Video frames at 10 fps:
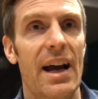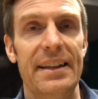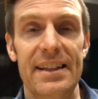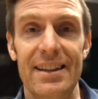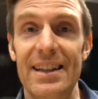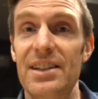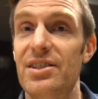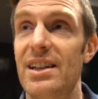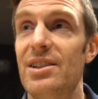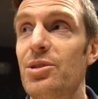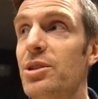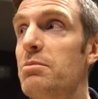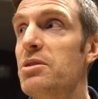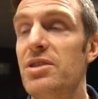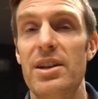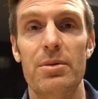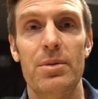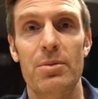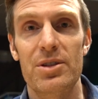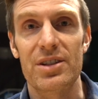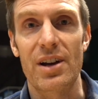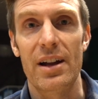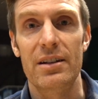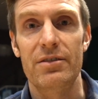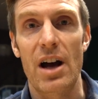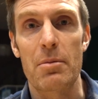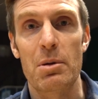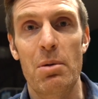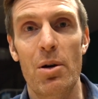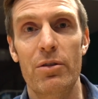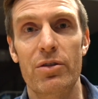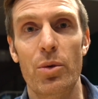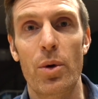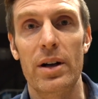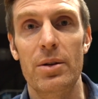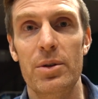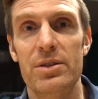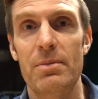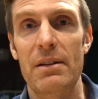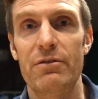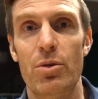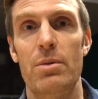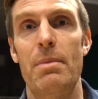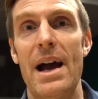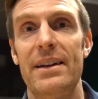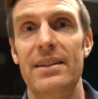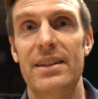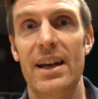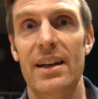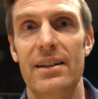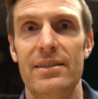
And it leads into the museum, which is kind of apropos for what it was meant for back in the day.